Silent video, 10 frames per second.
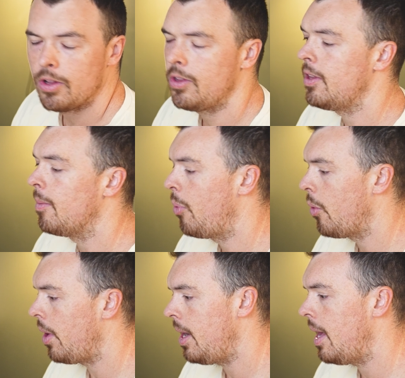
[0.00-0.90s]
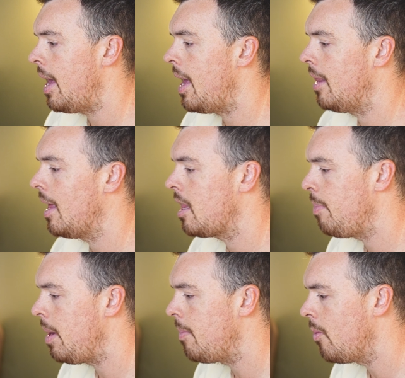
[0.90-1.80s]
to the point. It lets
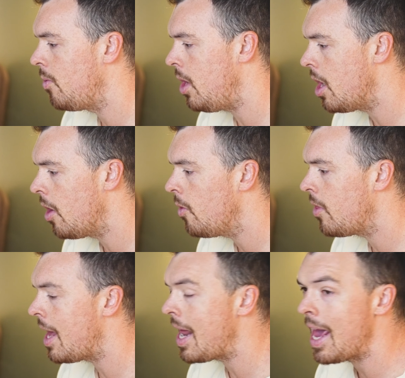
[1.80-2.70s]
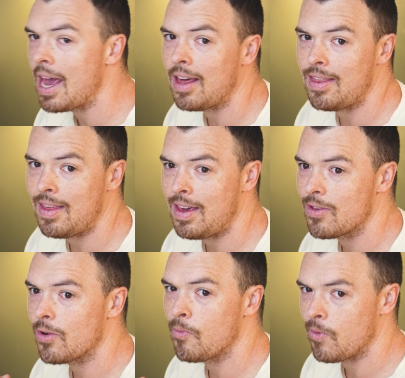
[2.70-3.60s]
people know that, hey, these
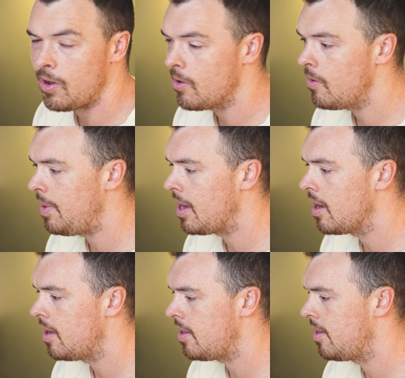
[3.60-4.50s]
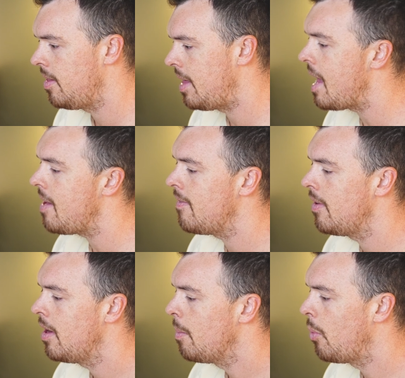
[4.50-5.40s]
are real, because Dave
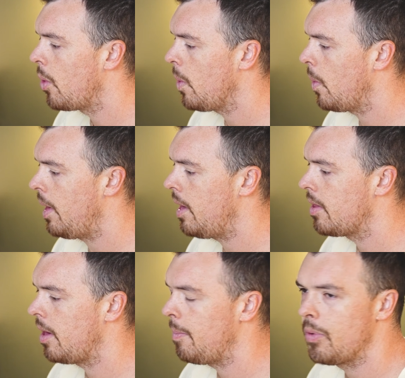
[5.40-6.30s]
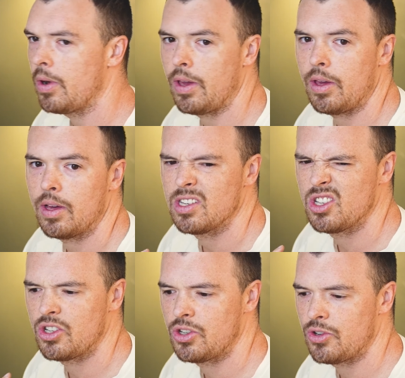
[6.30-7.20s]
Portnoy is a pretty
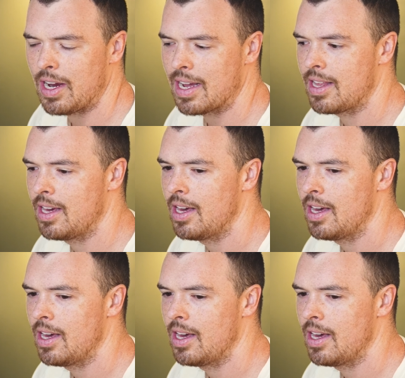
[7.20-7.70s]
strict